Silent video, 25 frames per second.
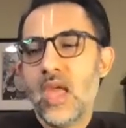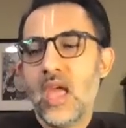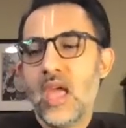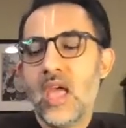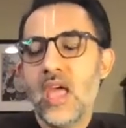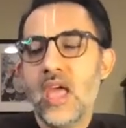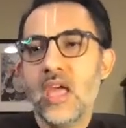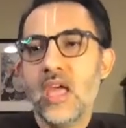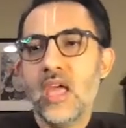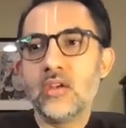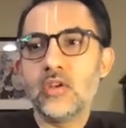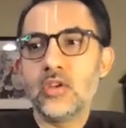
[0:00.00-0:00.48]

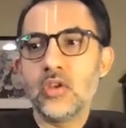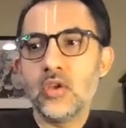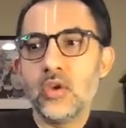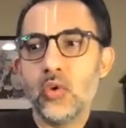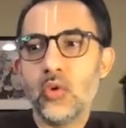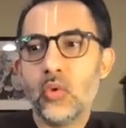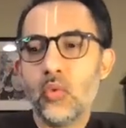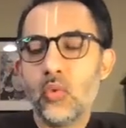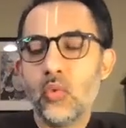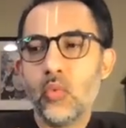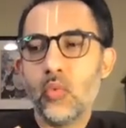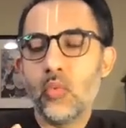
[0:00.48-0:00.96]
And
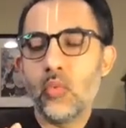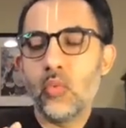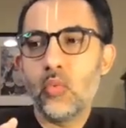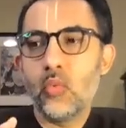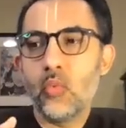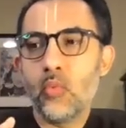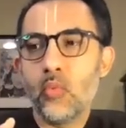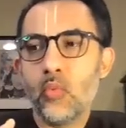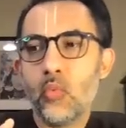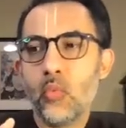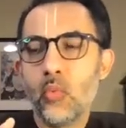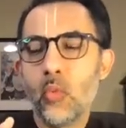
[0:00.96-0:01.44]

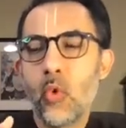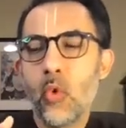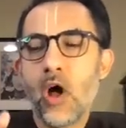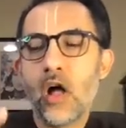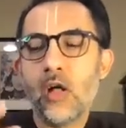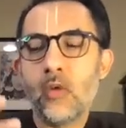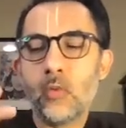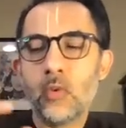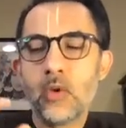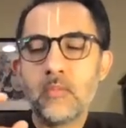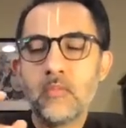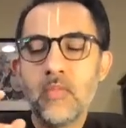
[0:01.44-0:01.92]

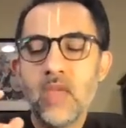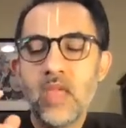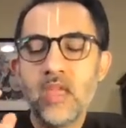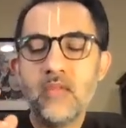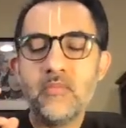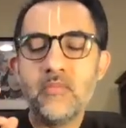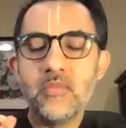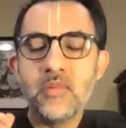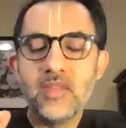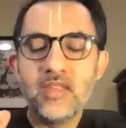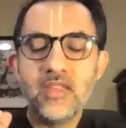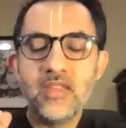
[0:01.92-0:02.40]
while
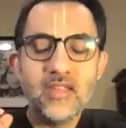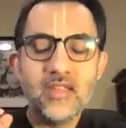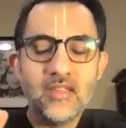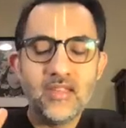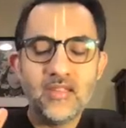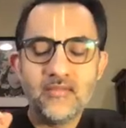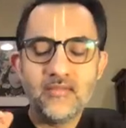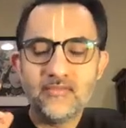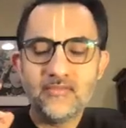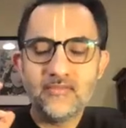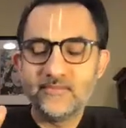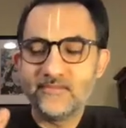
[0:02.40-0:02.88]

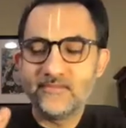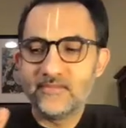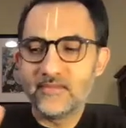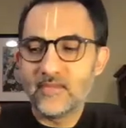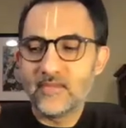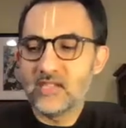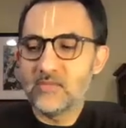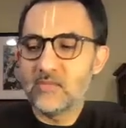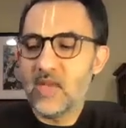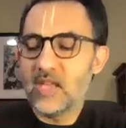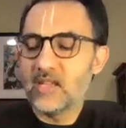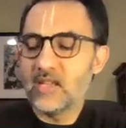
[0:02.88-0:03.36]

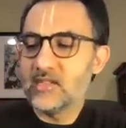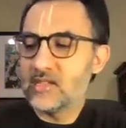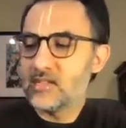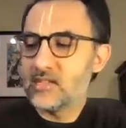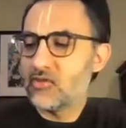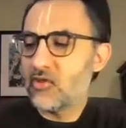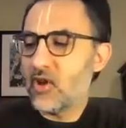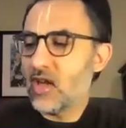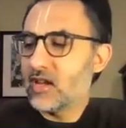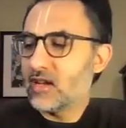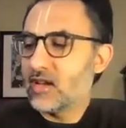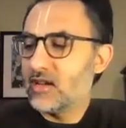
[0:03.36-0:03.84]
this may
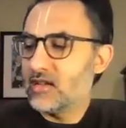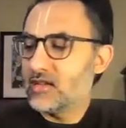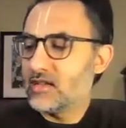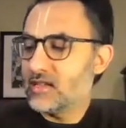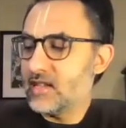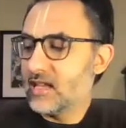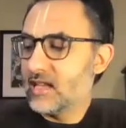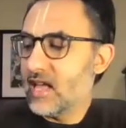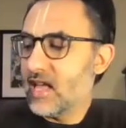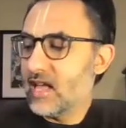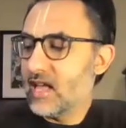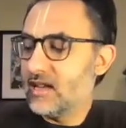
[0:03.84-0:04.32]
strike
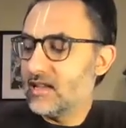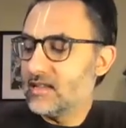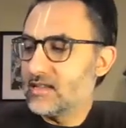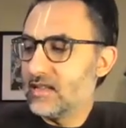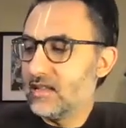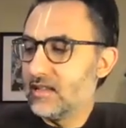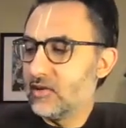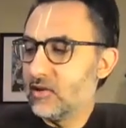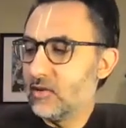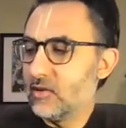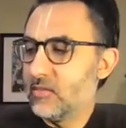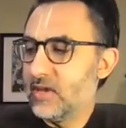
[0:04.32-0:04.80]
us again as
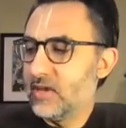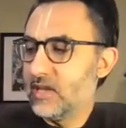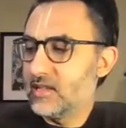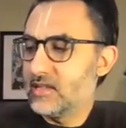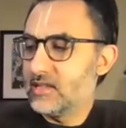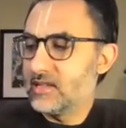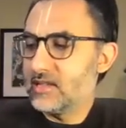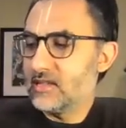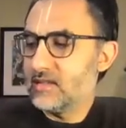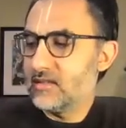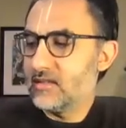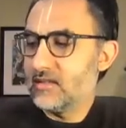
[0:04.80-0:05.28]
a little bit,